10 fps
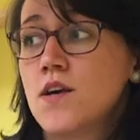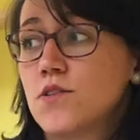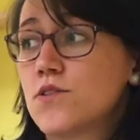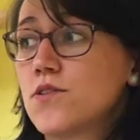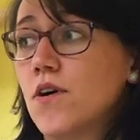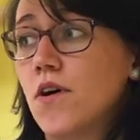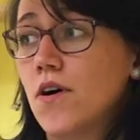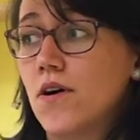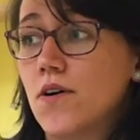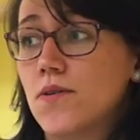
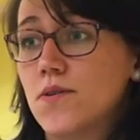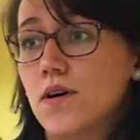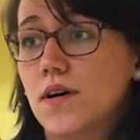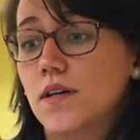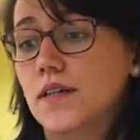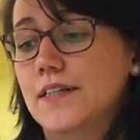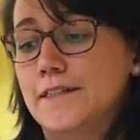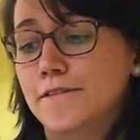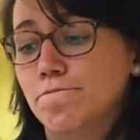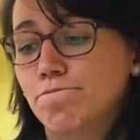so
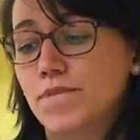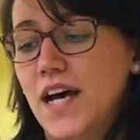um,